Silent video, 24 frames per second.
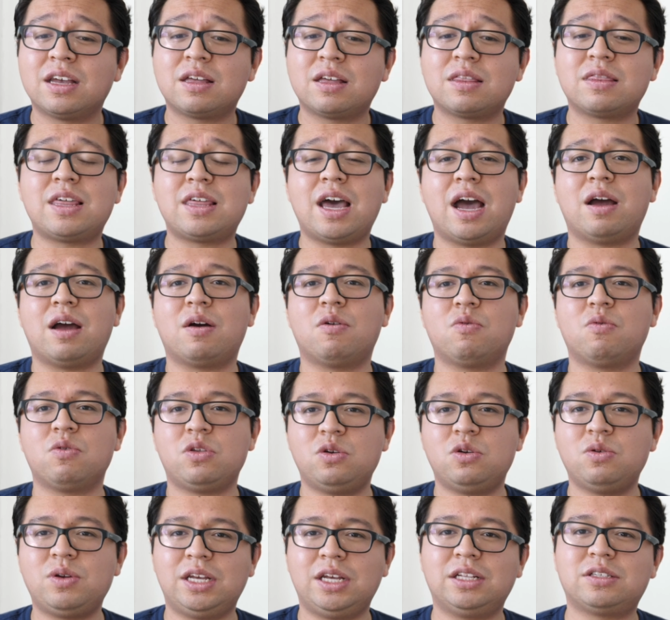that
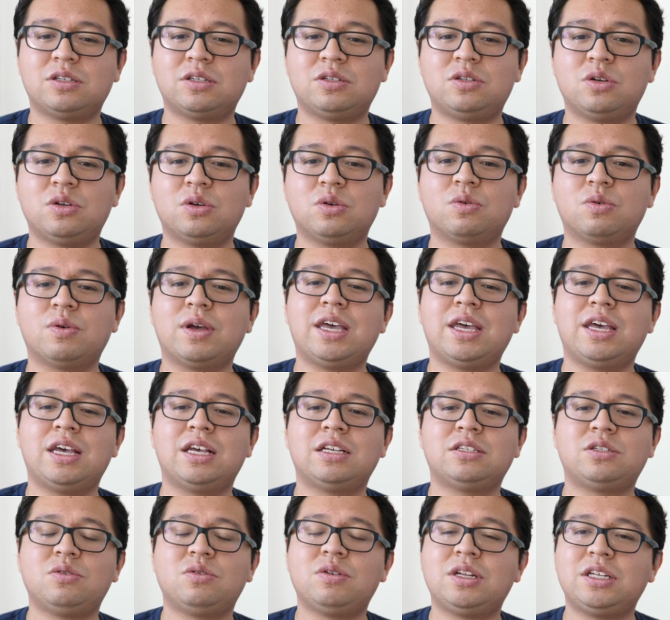you need to do
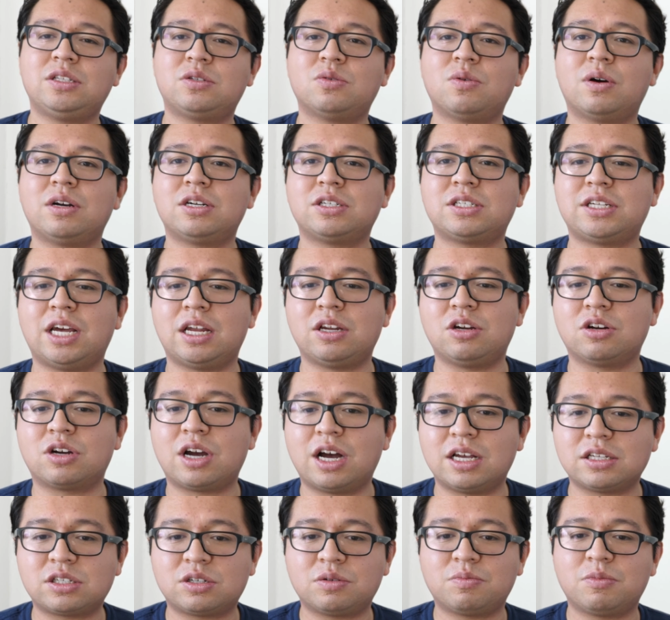is you need to understand your
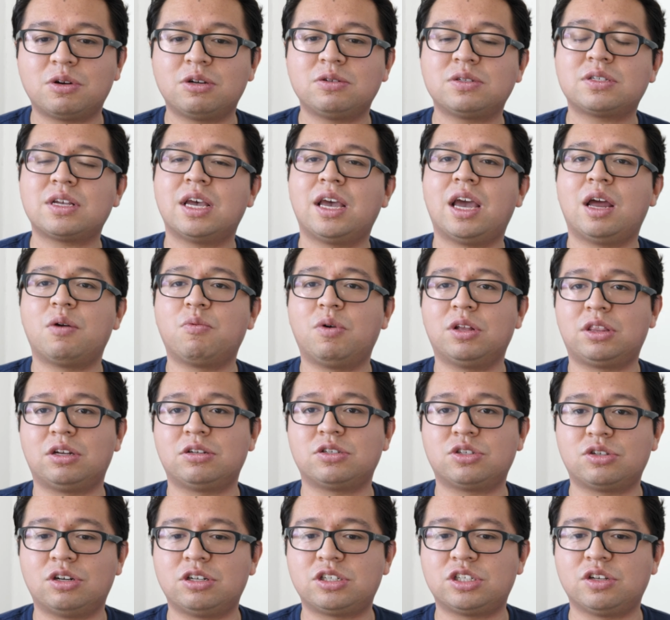customers and what they're
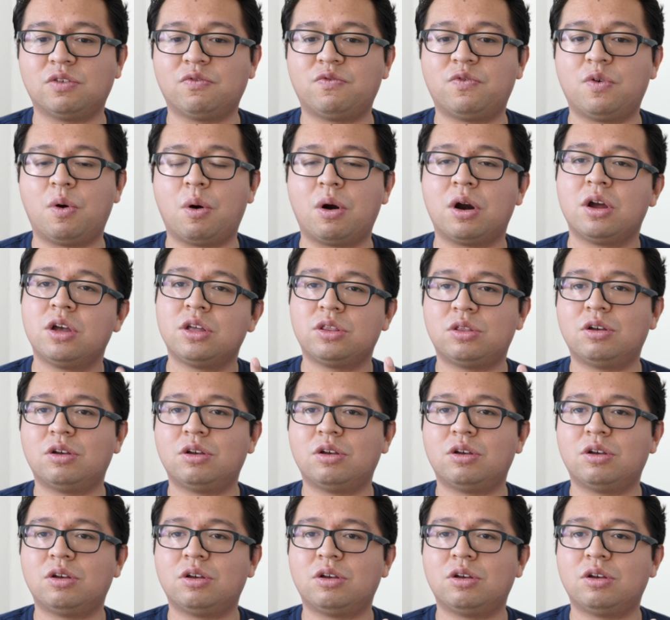searching for.